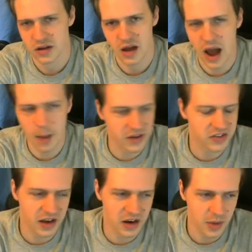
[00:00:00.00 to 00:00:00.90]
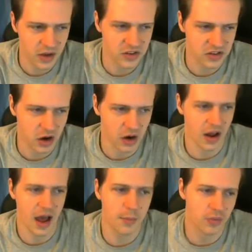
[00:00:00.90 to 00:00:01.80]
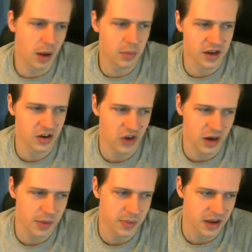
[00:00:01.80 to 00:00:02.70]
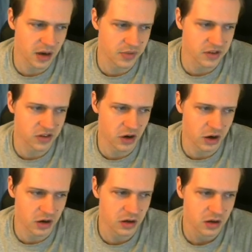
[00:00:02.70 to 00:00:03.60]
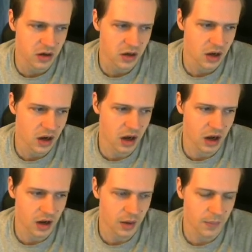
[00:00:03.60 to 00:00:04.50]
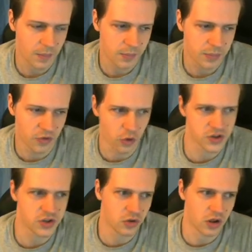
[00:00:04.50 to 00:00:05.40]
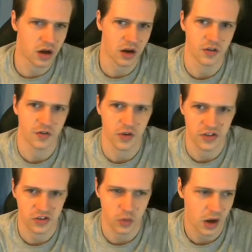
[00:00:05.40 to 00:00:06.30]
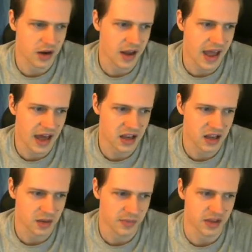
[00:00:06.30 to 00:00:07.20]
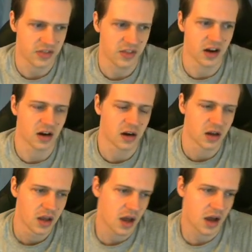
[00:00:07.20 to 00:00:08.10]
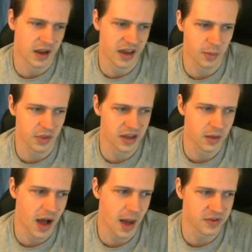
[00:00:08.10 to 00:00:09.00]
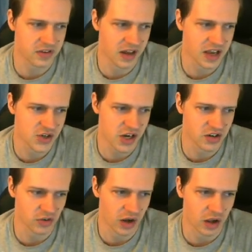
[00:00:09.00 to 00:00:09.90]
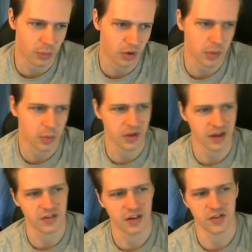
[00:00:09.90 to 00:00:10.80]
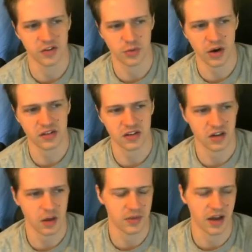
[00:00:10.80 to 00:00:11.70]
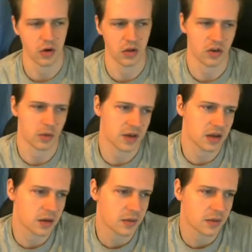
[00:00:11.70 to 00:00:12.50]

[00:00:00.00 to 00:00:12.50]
I'm excited about this card. I'm probably going to try to be picking up this card before too long for the squad, add him in there, kind of play him opposite AJ Terrell probably if his price can come down a little bit.